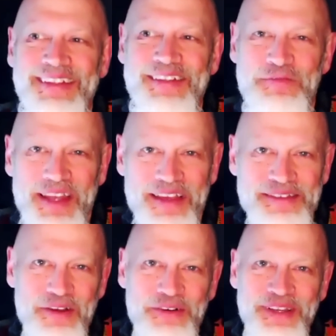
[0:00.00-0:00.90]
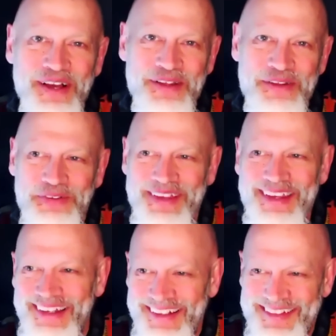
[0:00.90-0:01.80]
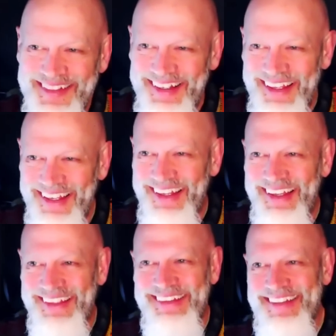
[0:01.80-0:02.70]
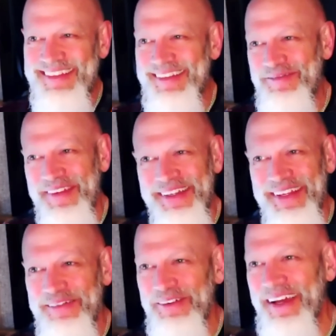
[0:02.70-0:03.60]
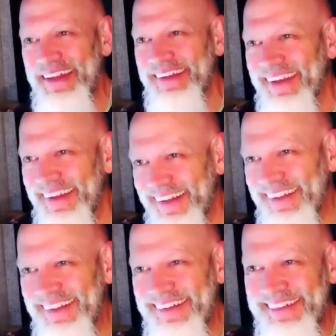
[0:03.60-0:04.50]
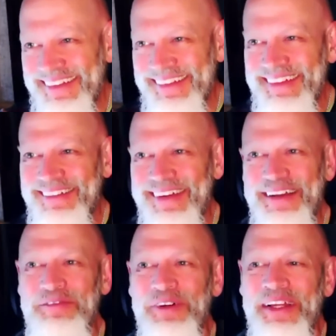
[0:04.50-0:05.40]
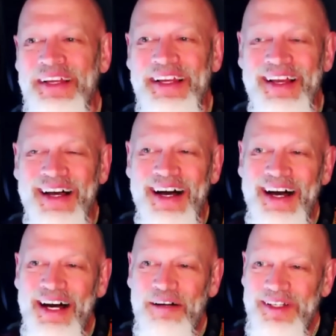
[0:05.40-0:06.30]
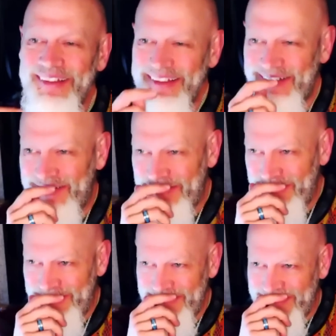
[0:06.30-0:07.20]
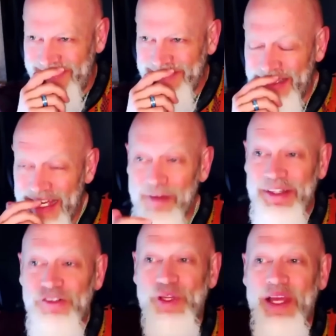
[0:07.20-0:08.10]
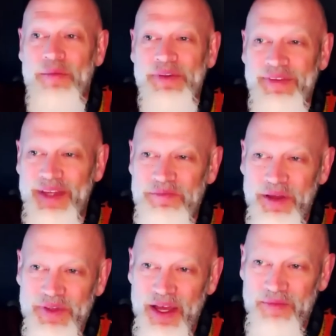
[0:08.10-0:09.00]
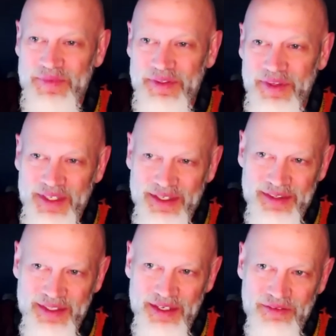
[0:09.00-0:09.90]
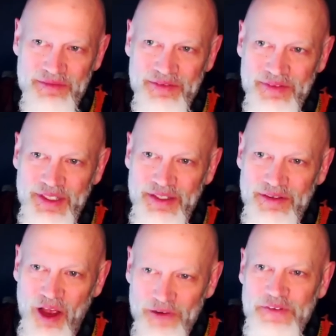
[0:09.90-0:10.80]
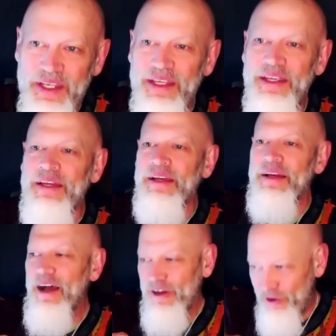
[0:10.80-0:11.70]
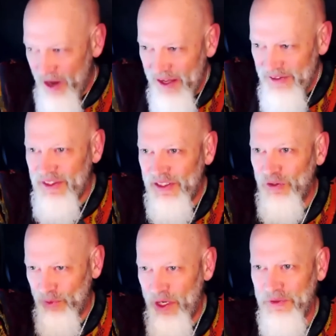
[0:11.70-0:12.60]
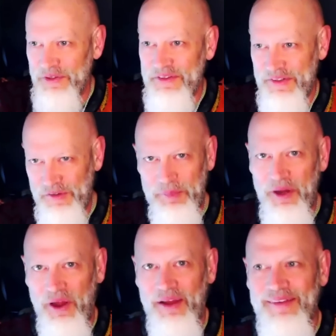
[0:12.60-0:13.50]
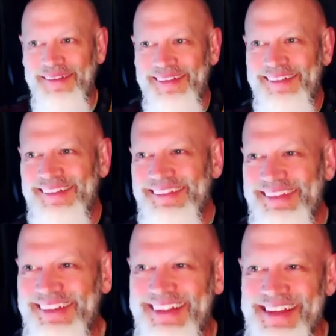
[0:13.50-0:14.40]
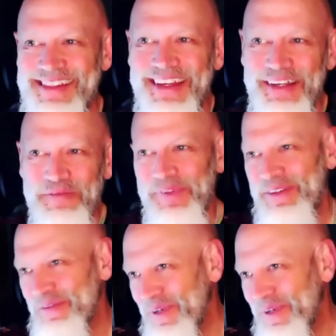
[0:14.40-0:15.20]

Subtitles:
been nice knowing y'all. This may never end. This is incredible. I mean, literally, the RV across the little road is disappearing because the